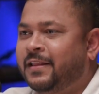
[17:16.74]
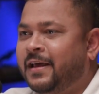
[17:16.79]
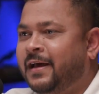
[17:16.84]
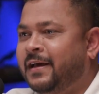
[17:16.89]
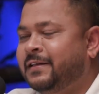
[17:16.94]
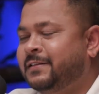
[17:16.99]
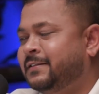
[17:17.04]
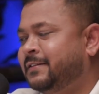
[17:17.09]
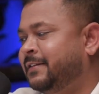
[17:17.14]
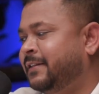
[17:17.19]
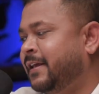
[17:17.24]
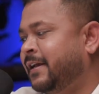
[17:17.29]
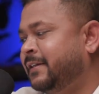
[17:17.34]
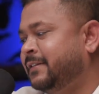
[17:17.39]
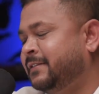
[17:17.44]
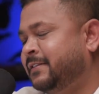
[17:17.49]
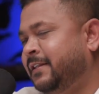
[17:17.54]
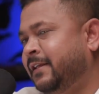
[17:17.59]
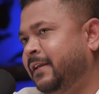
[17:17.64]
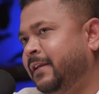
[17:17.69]
That's
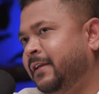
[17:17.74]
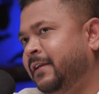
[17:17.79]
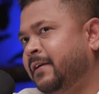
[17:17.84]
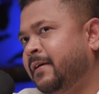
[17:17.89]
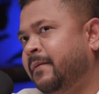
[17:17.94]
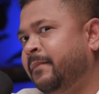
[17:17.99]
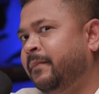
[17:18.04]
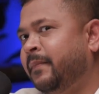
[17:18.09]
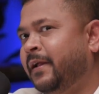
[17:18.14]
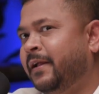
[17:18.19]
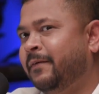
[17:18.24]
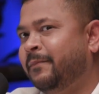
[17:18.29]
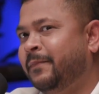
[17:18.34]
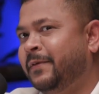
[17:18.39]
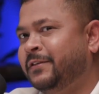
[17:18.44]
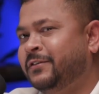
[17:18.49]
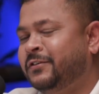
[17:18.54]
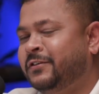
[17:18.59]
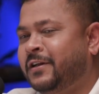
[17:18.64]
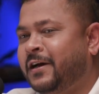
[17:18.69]
the
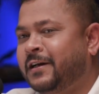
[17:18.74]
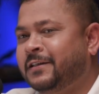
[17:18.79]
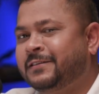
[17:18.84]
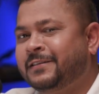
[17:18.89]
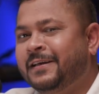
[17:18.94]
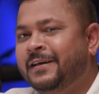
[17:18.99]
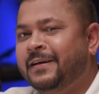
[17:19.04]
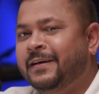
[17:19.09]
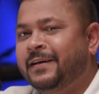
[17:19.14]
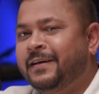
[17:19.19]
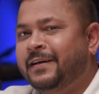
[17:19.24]
major task.